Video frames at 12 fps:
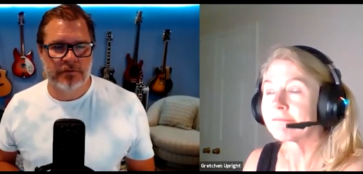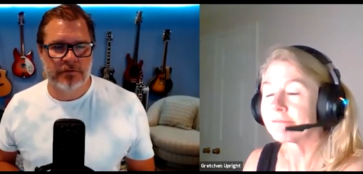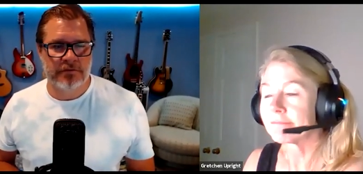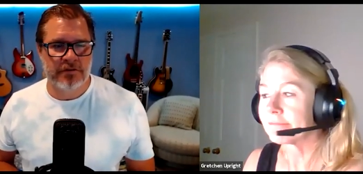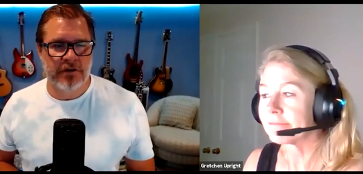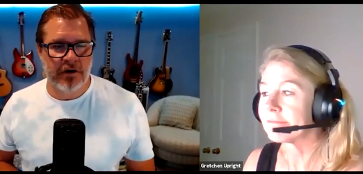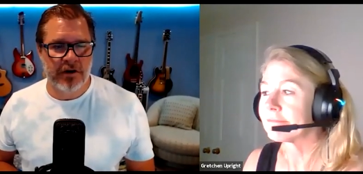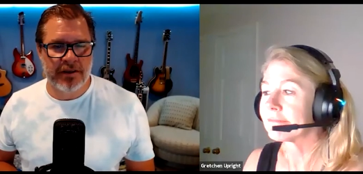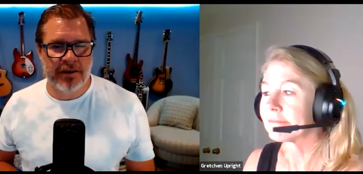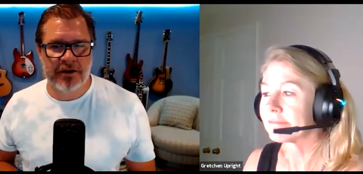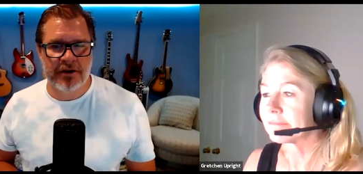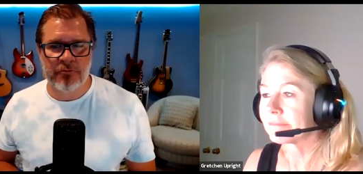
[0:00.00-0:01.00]
Speaker 1: It's hard to get
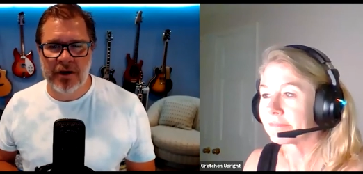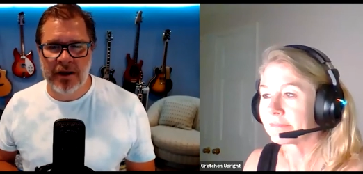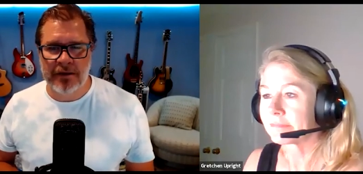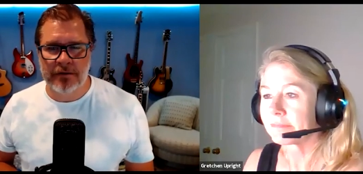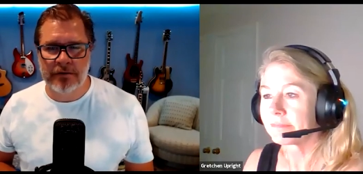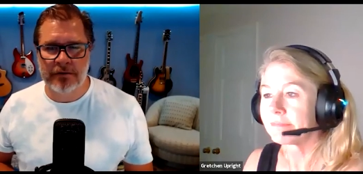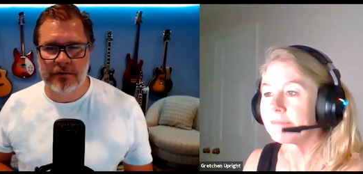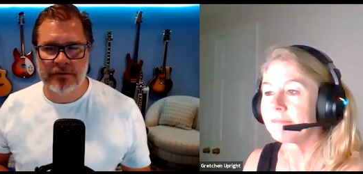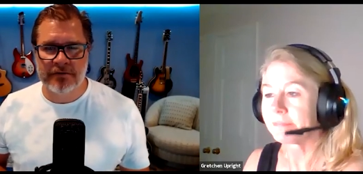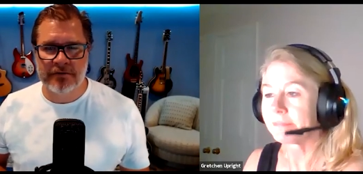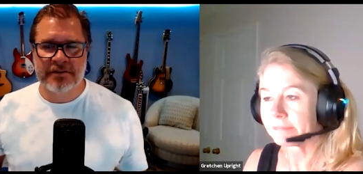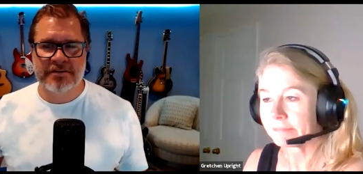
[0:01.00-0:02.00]
it right. It
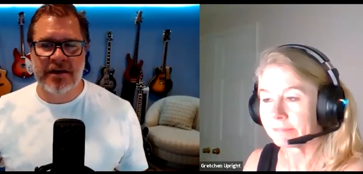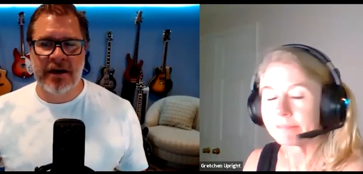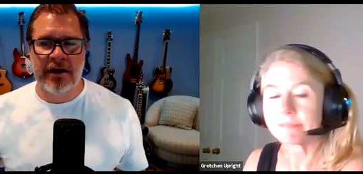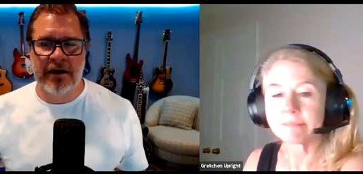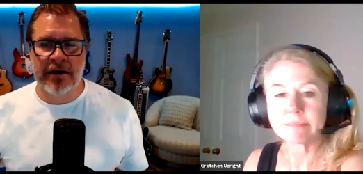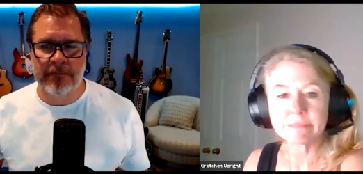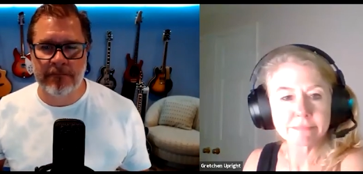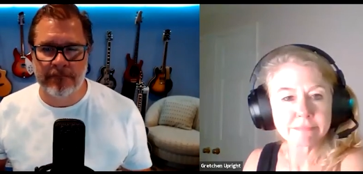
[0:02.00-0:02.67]
takes time.